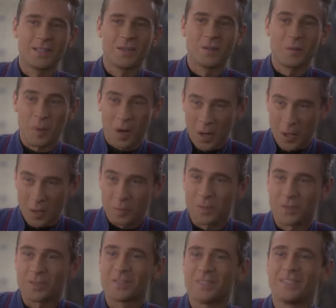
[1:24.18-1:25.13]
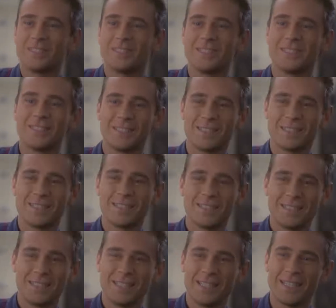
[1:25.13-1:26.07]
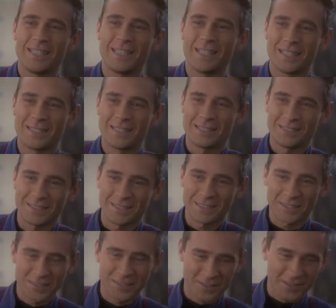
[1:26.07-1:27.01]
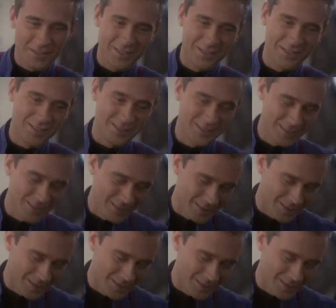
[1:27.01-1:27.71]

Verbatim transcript: Remarkable. Yeah, she sure is.